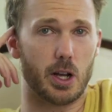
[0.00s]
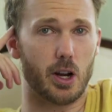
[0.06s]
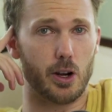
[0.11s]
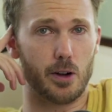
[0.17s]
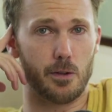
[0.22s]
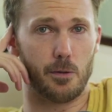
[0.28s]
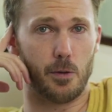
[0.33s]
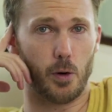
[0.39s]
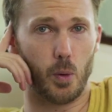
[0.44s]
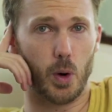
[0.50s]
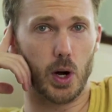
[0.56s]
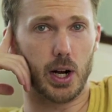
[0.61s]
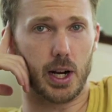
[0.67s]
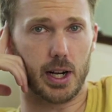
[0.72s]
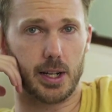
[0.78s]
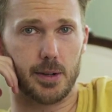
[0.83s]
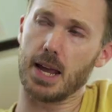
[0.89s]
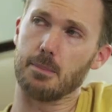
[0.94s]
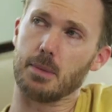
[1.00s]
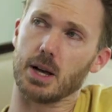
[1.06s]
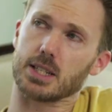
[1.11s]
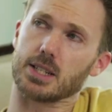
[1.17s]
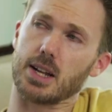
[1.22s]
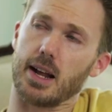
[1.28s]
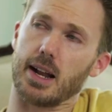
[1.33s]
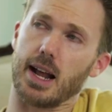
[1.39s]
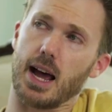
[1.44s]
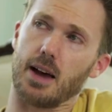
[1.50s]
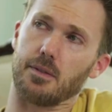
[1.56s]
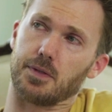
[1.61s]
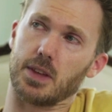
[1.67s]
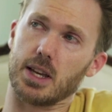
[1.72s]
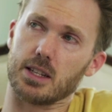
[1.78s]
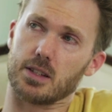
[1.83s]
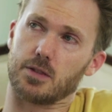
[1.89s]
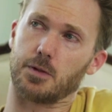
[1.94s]
be hurting for work. They must not have
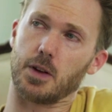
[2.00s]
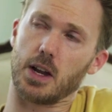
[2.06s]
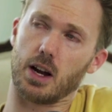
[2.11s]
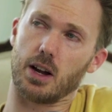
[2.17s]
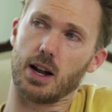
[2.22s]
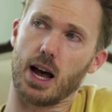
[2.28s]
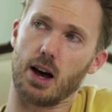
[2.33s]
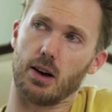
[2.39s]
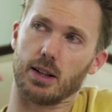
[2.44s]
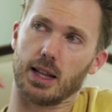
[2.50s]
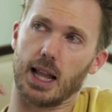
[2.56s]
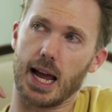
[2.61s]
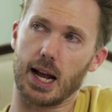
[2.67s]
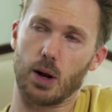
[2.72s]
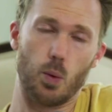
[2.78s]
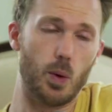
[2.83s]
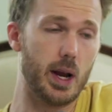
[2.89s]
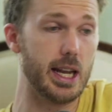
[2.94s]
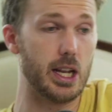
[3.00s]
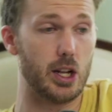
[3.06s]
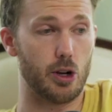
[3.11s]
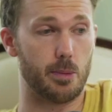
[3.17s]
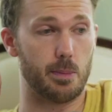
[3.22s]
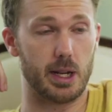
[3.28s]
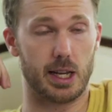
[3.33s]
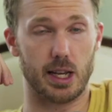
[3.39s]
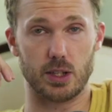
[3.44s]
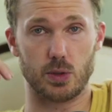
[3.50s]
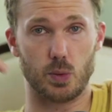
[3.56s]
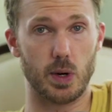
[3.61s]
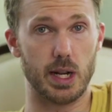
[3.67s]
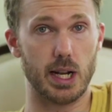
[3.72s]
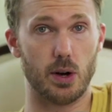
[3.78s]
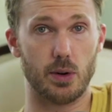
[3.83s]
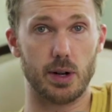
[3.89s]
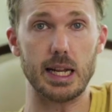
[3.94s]
things figured out like we do because
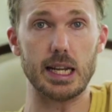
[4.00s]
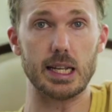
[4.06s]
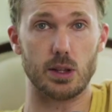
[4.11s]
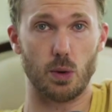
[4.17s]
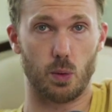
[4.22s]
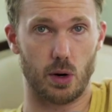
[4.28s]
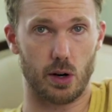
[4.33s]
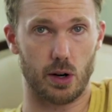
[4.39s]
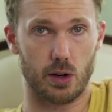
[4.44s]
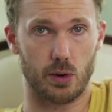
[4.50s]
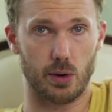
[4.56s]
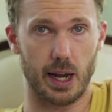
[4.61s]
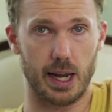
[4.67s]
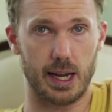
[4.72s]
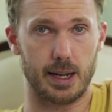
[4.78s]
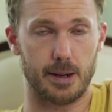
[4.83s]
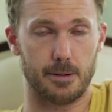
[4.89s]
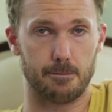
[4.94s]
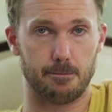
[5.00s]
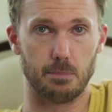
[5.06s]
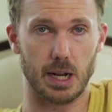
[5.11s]
we don't need the work, right?